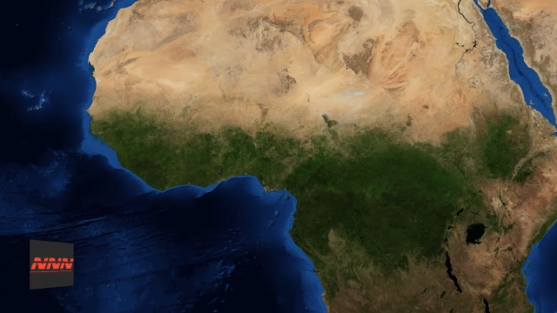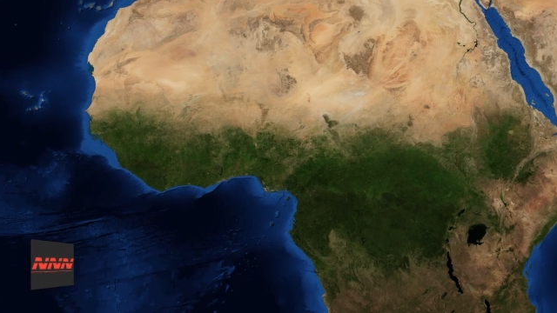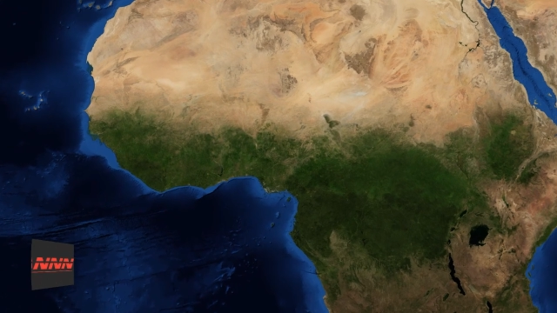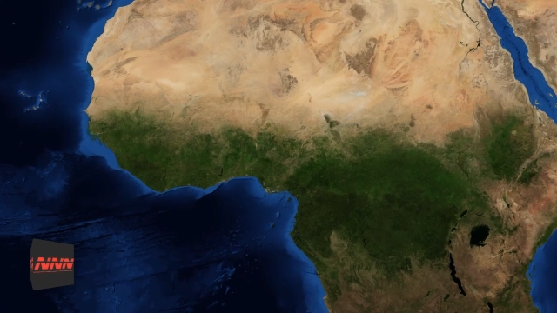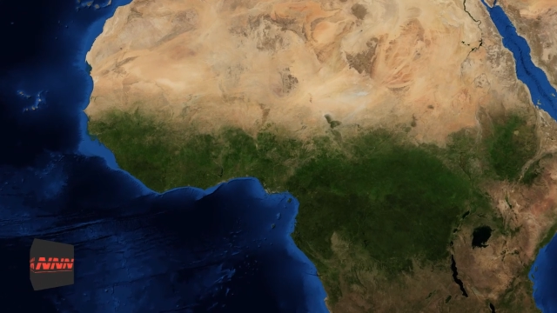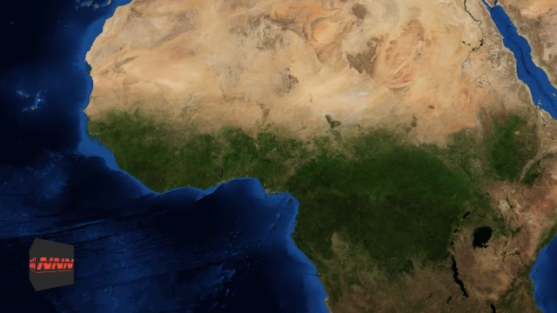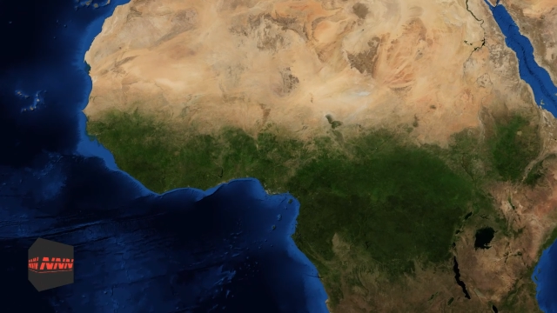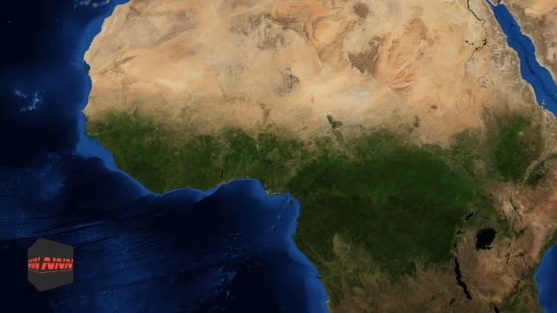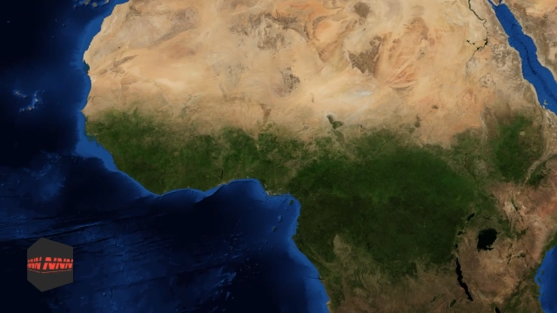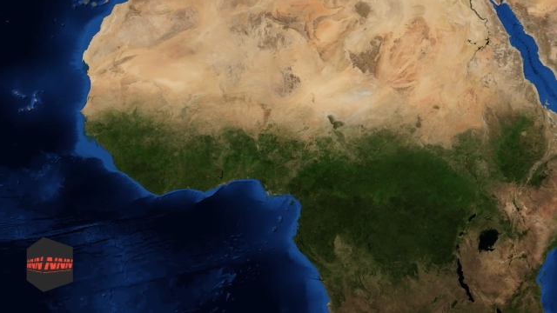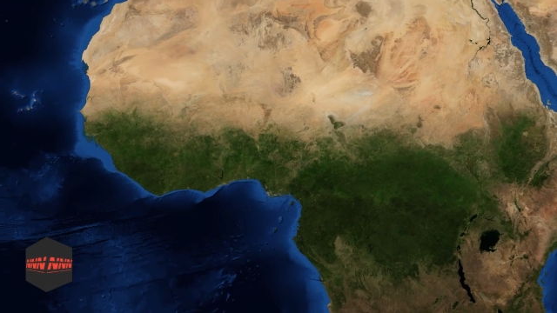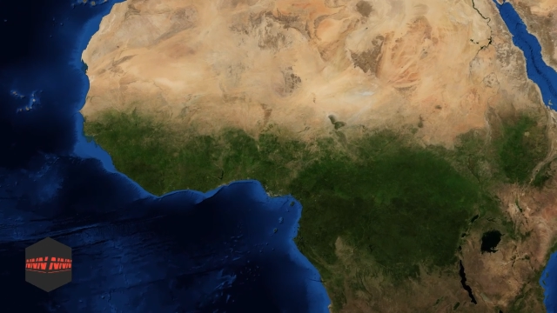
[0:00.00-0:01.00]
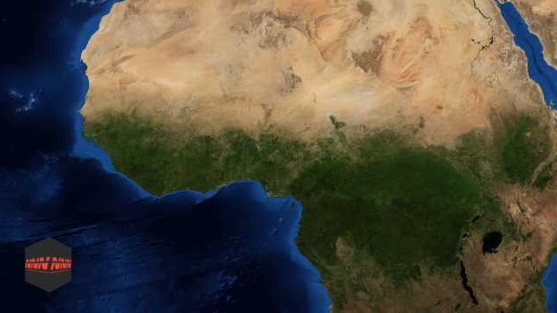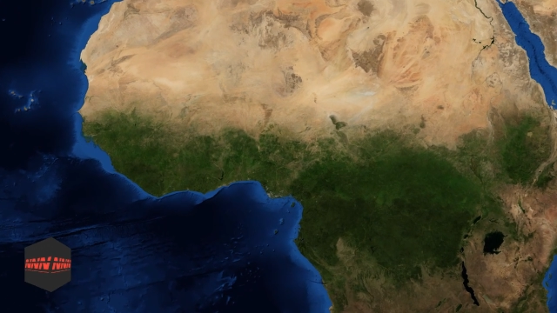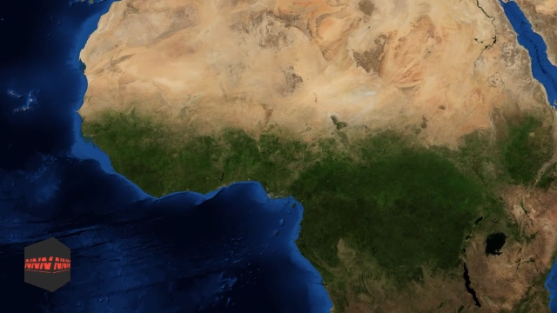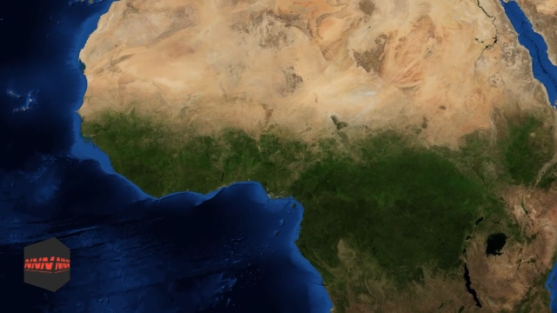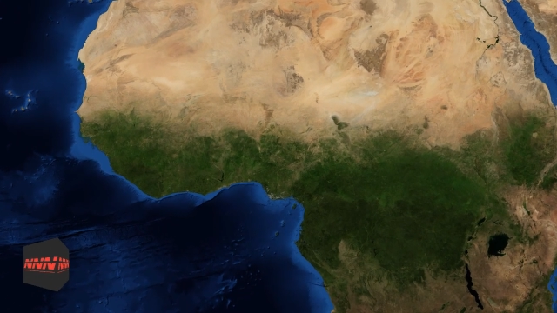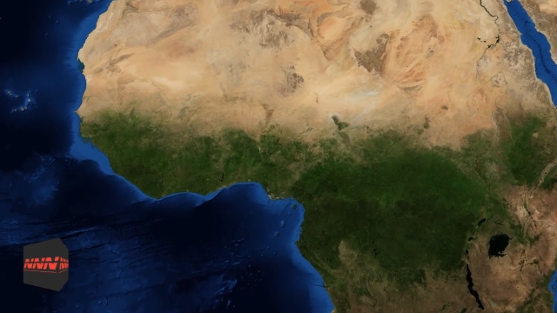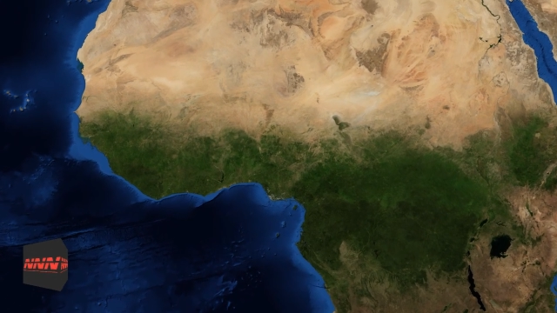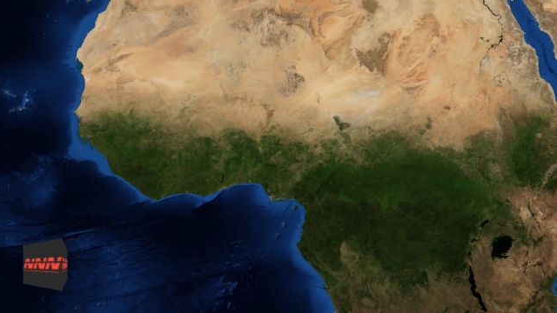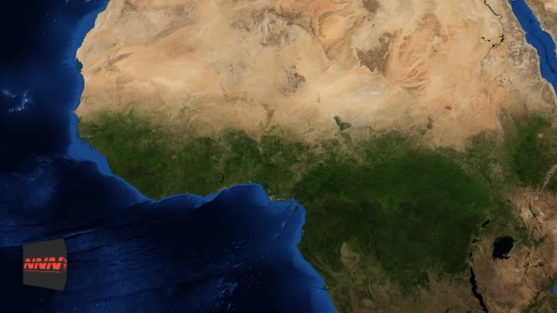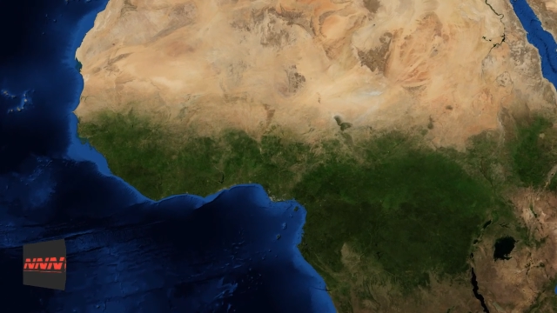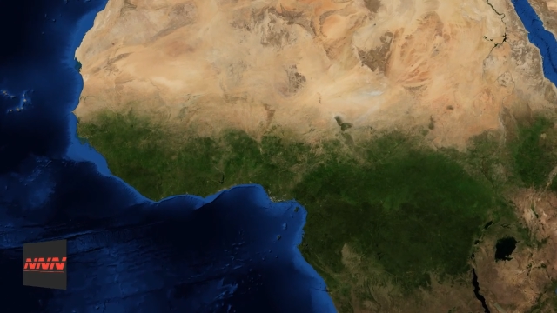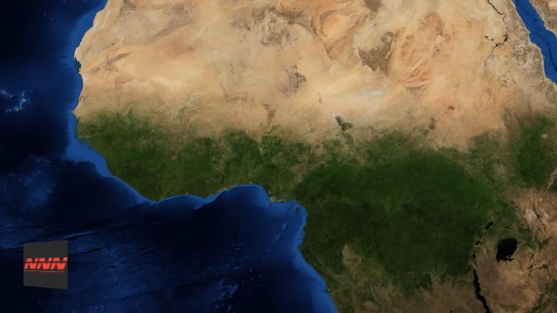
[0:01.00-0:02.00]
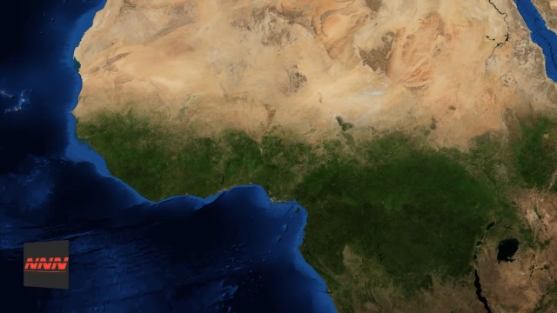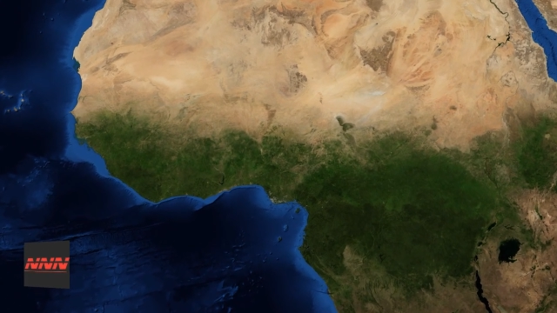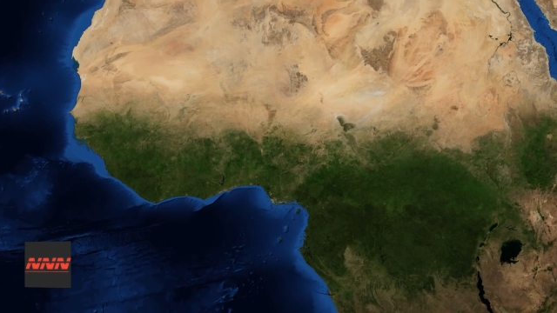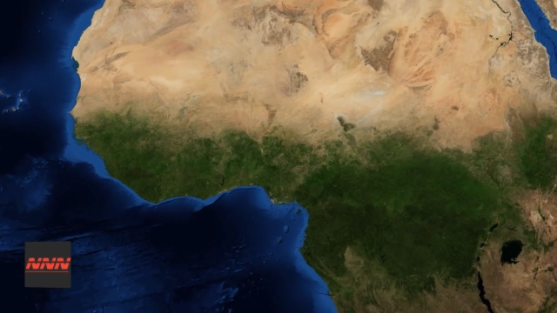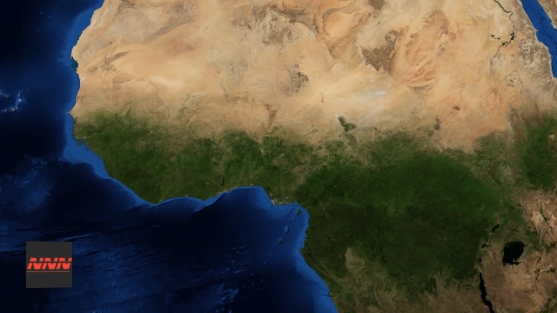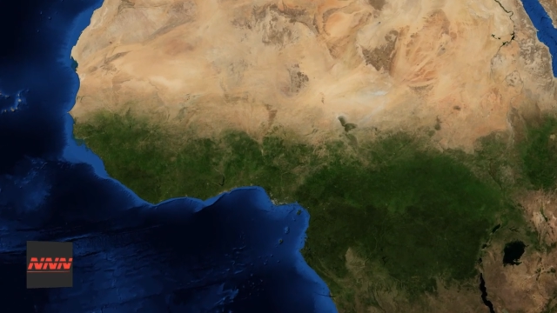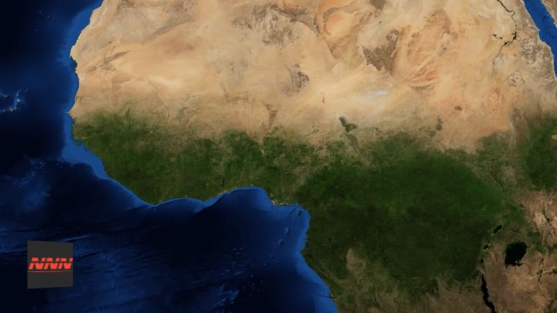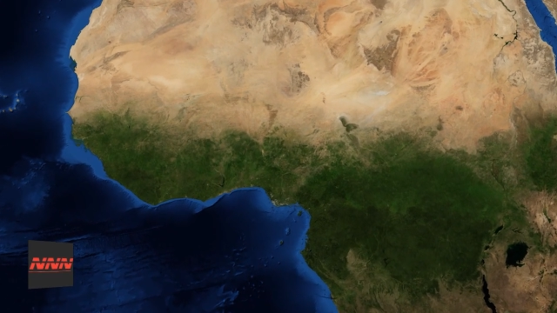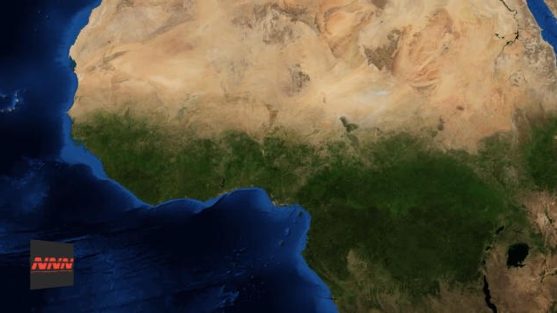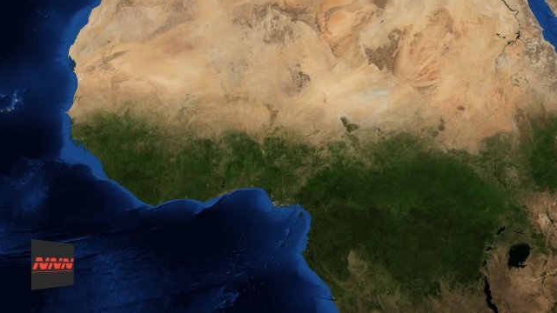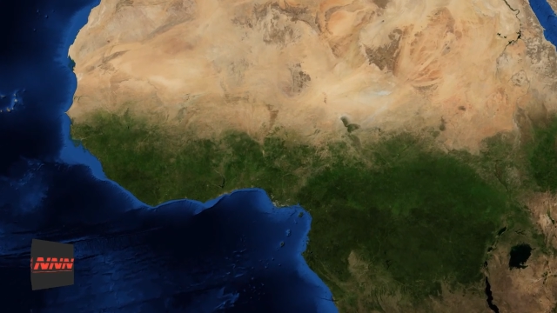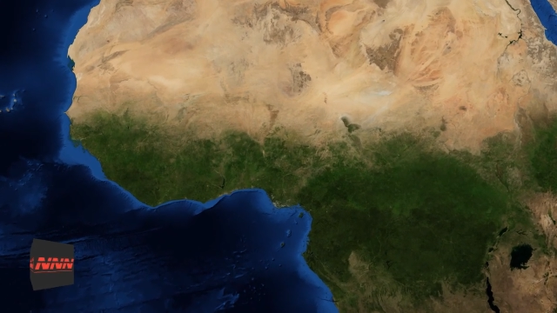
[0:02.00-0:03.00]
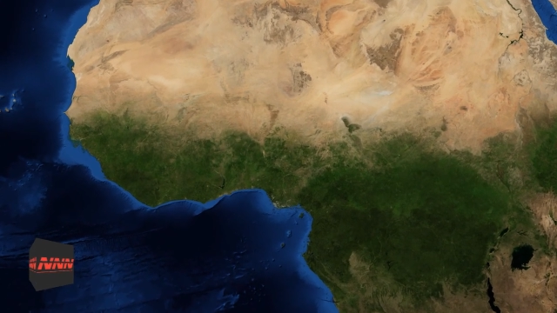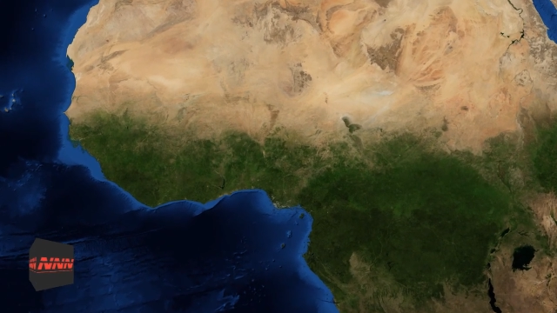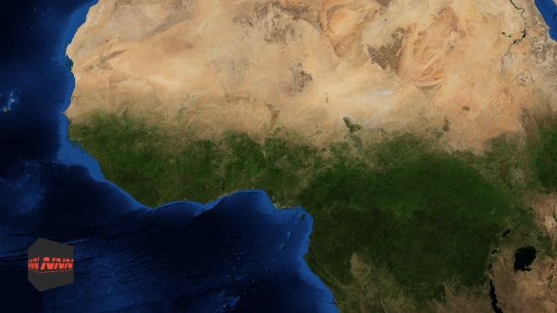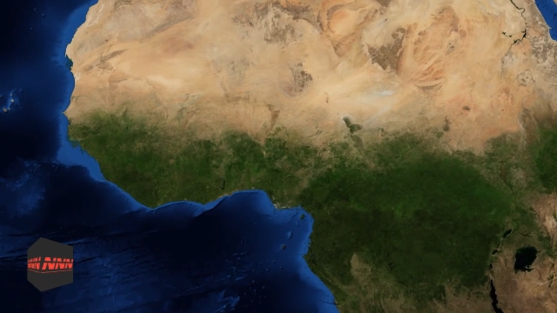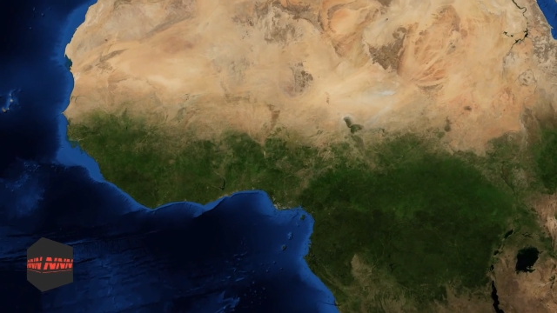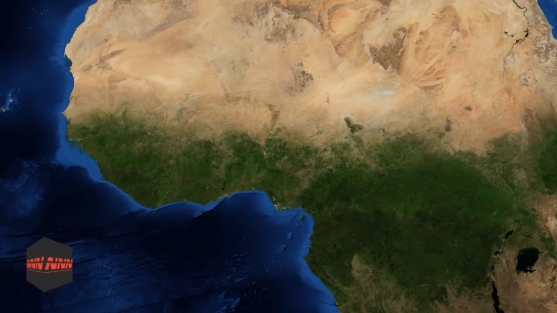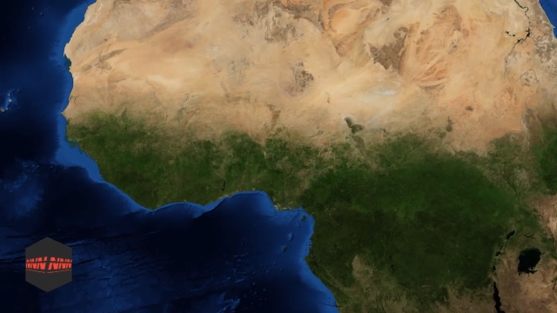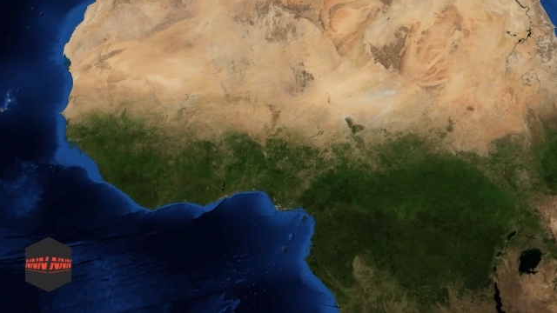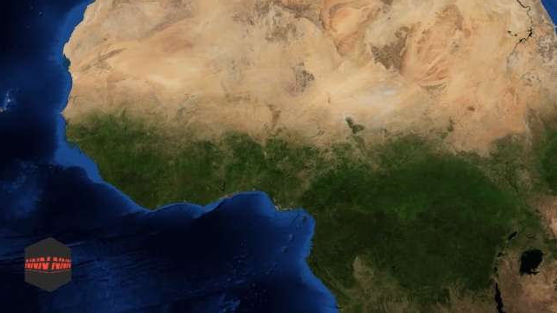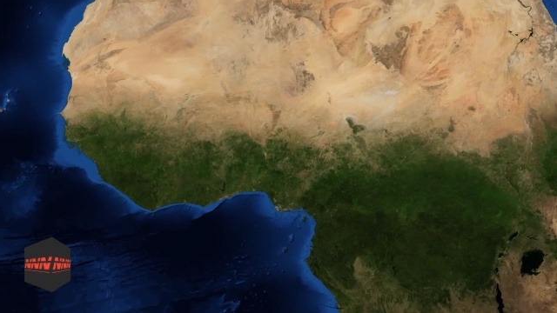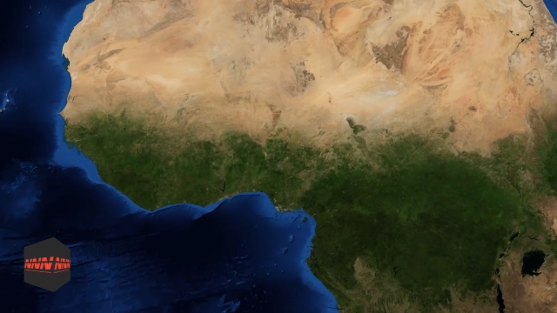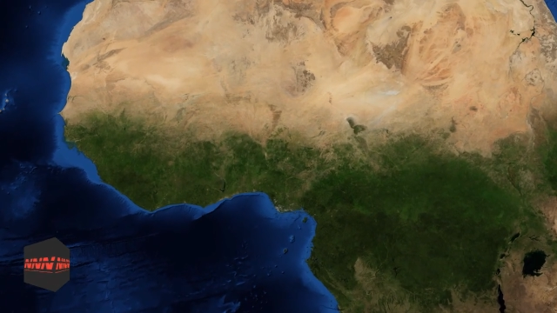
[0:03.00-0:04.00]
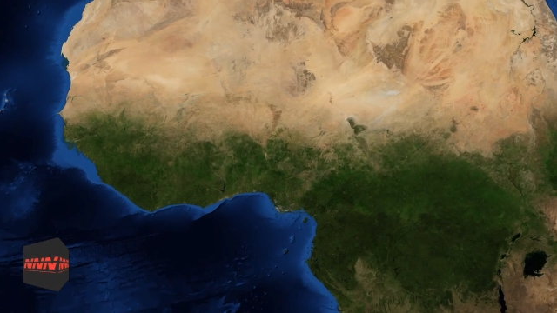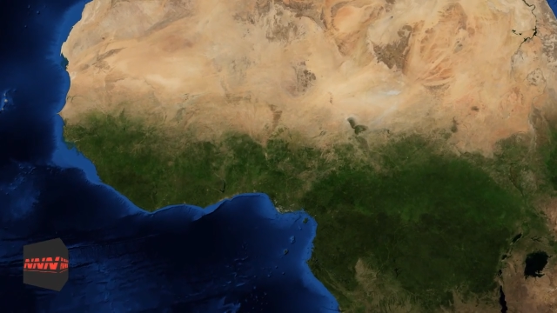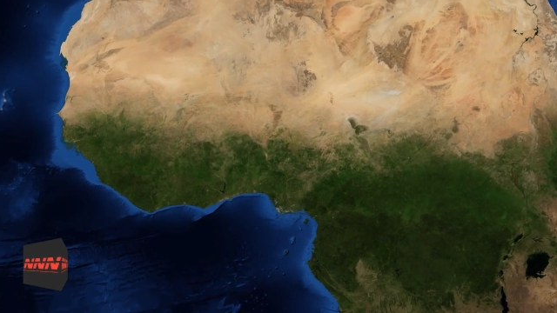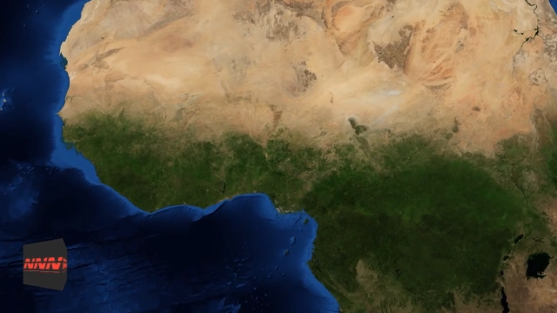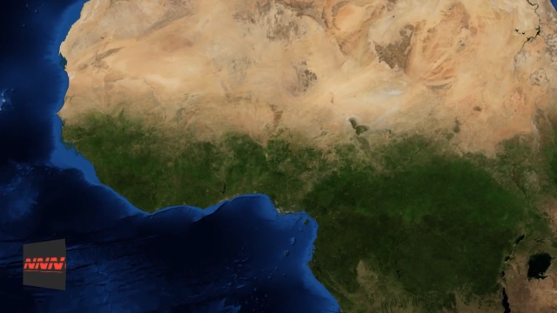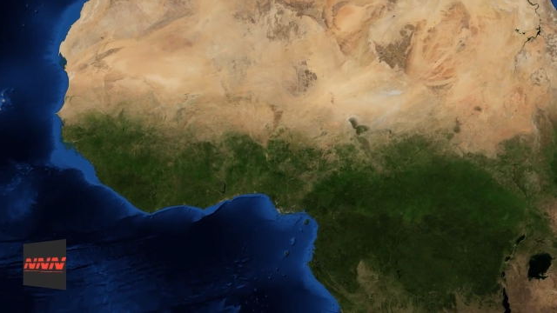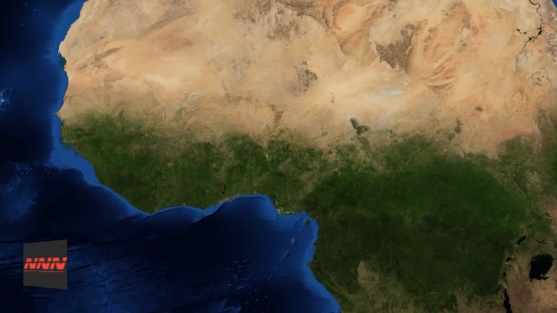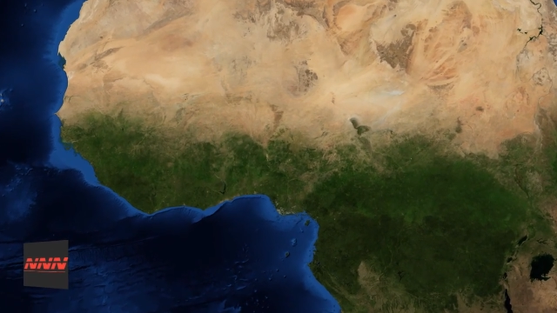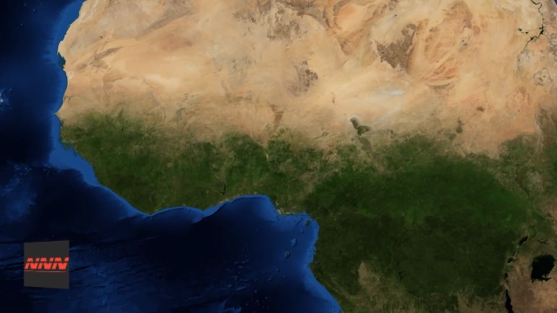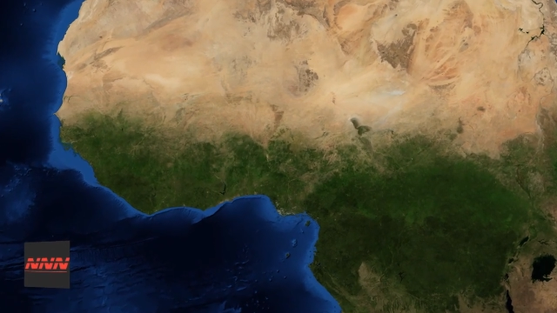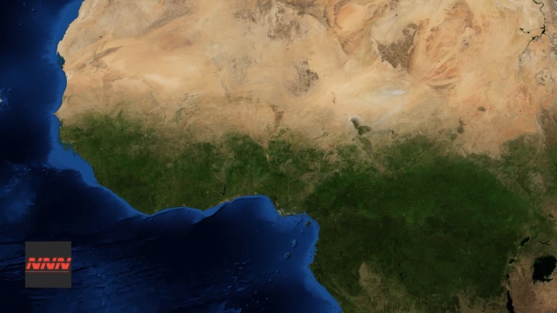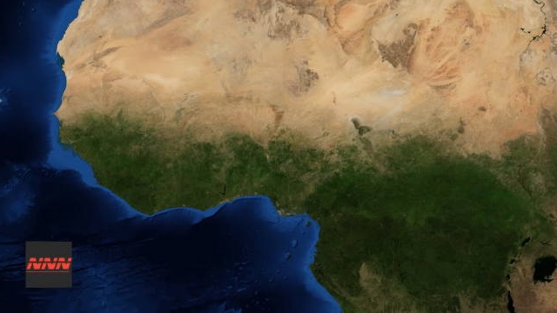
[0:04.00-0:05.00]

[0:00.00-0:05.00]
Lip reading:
(no speaker visible)